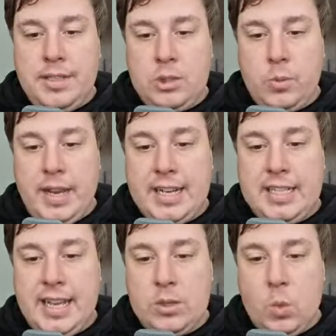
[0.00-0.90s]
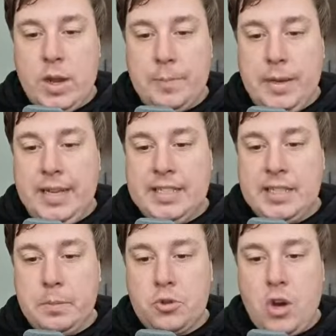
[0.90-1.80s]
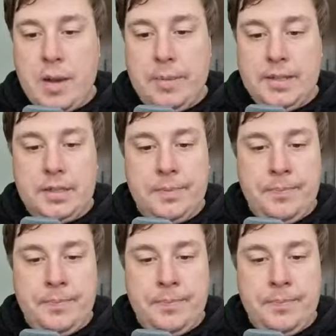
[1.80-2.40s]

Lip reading: This one actually has 1 million subscribers.